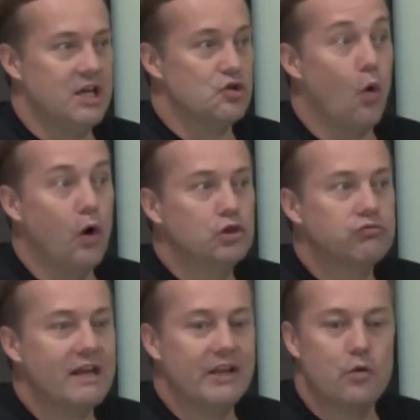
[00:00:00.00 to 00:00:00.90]
It's all
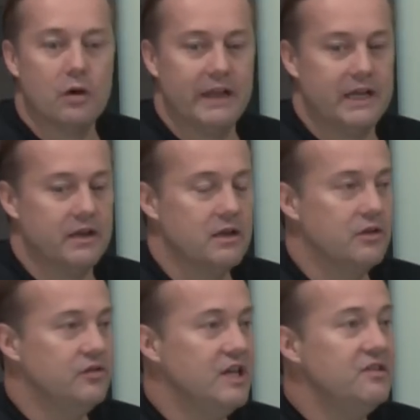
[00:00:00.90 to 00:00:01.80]
directly correlated.
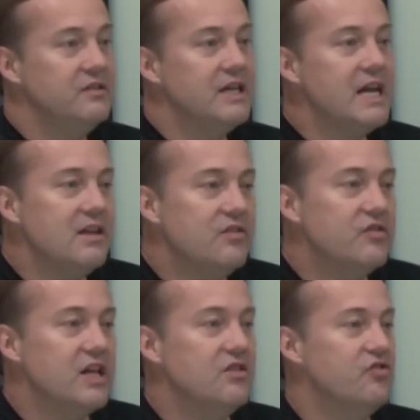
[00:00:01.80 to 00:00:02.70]
These kids
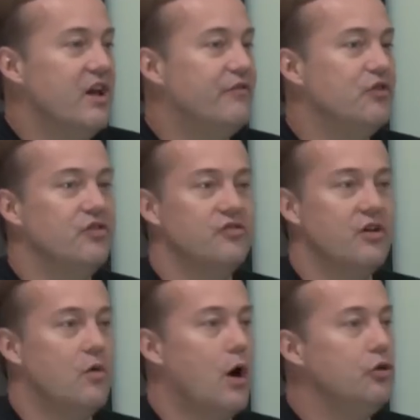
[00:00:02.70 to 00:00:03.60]
in San
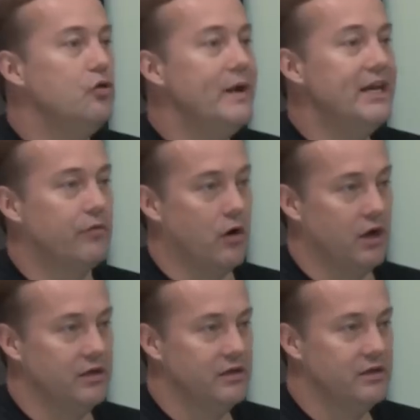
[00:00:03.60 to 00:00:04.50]
Francisco are doing it
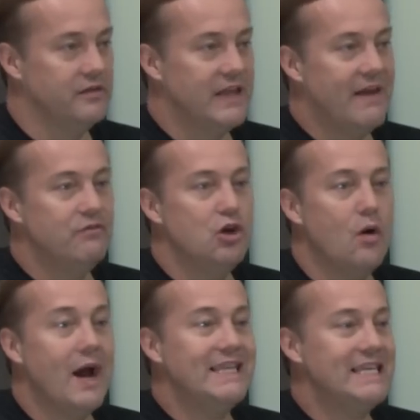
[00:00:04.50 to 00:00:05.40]
wrong. They have
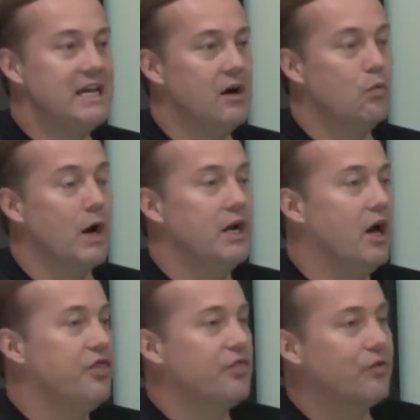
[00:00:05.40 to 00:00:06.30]
no idea what
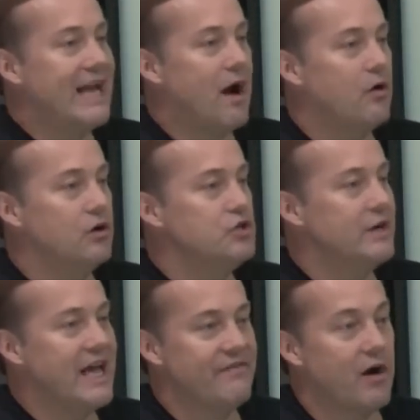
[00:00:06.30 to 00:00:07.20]
a three-hour, two
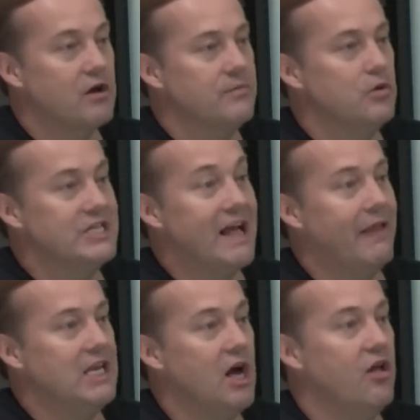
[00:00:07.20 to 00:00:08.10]
and a half-hour commute
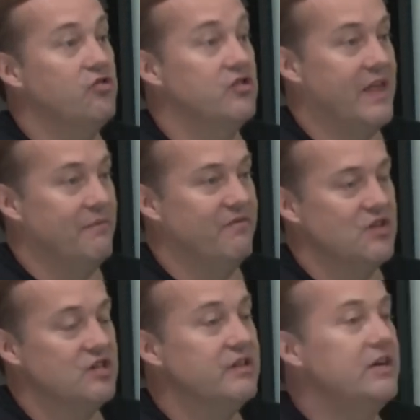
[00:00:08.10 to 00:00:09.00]
daily does to them,
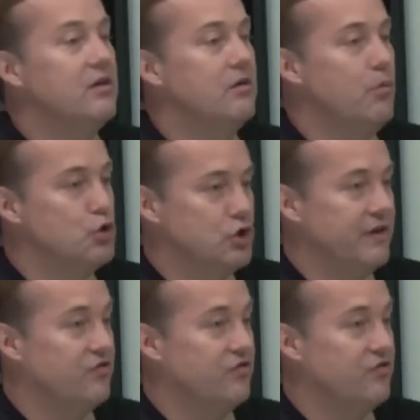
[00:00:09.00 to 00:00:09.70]
physically or emotionally or.